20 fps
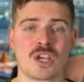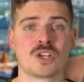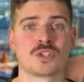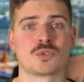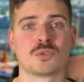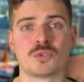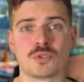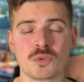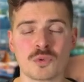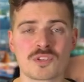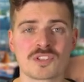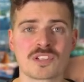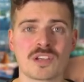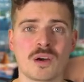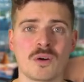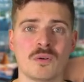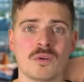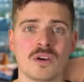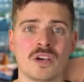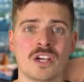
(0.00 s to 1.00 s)
To do
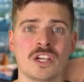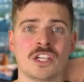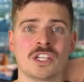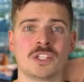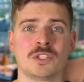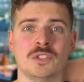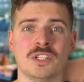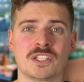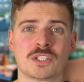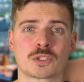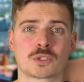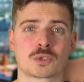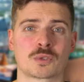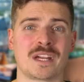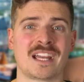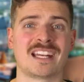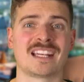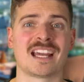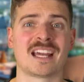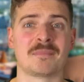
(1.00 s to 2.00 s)
so, you need to
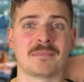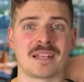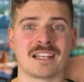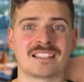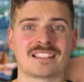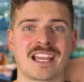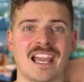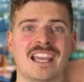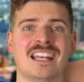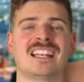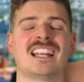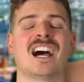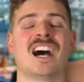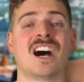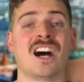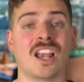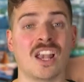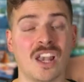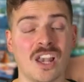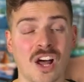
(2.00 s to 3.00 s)
create and maintain
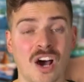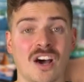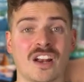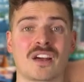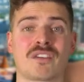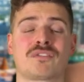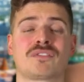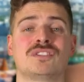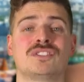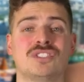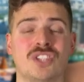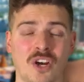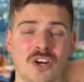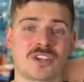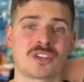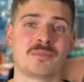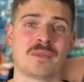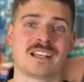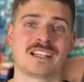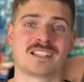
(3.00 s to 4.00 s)
a lot of
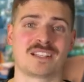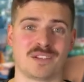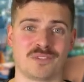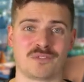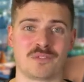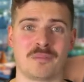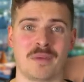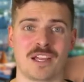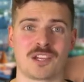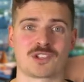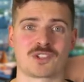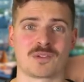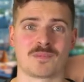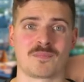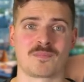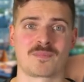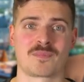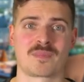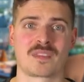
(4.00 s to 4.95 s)
documented information.